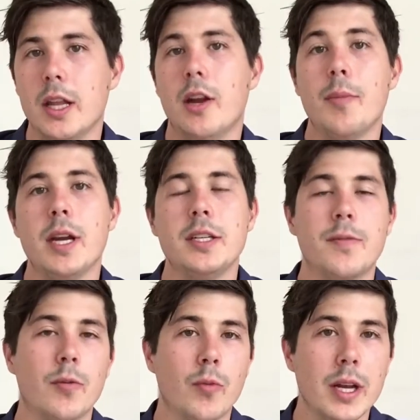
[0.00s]
There are many
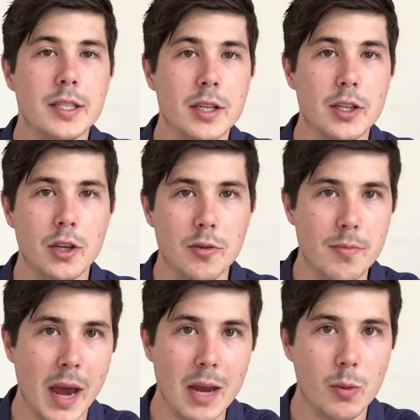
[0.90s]
different reasons you
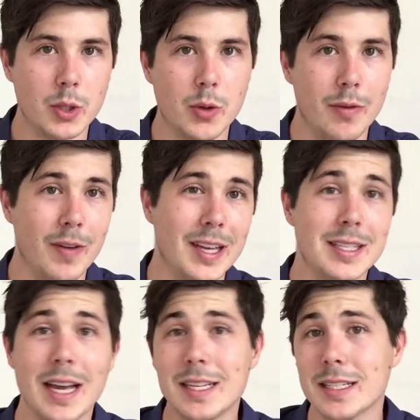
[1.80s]
may want to
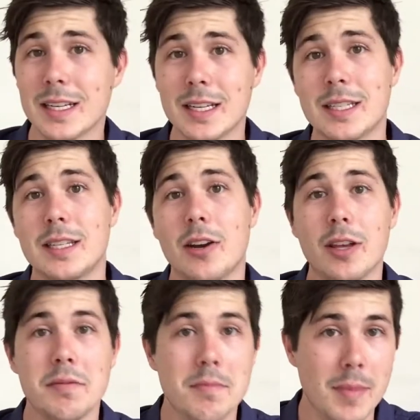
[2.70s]
invest. That doesn't
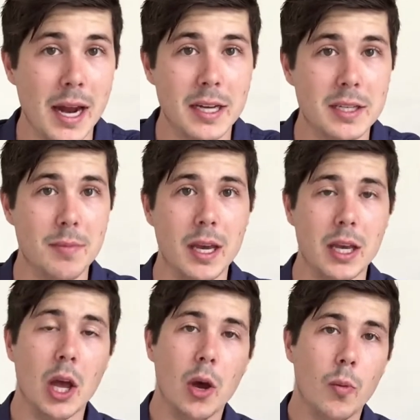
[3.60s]
necessarily matter to me.